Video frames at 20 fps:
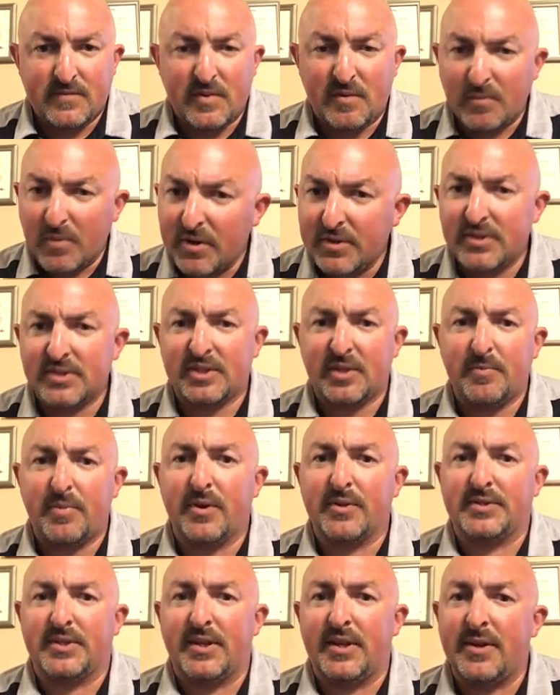Emergency
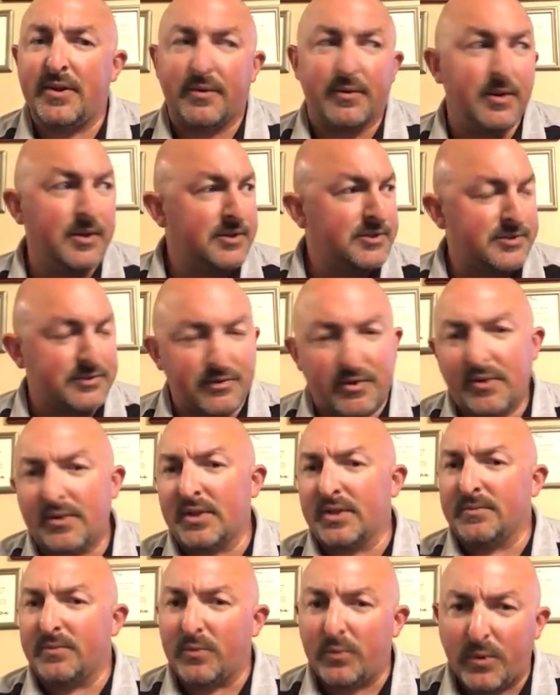personnel
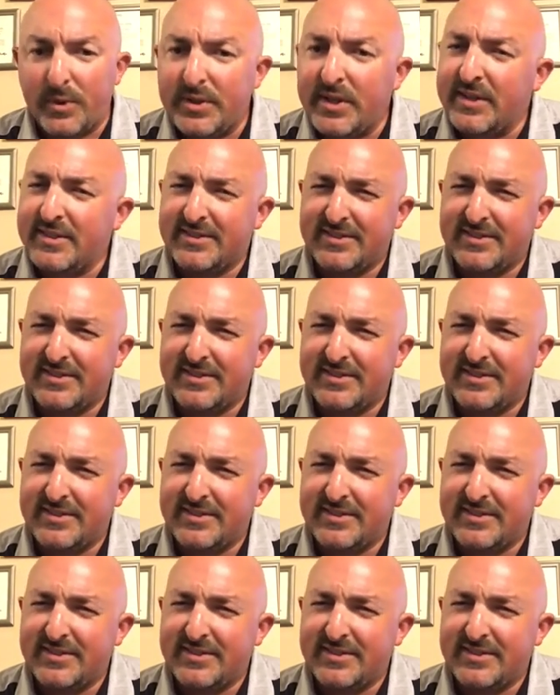struggling with what they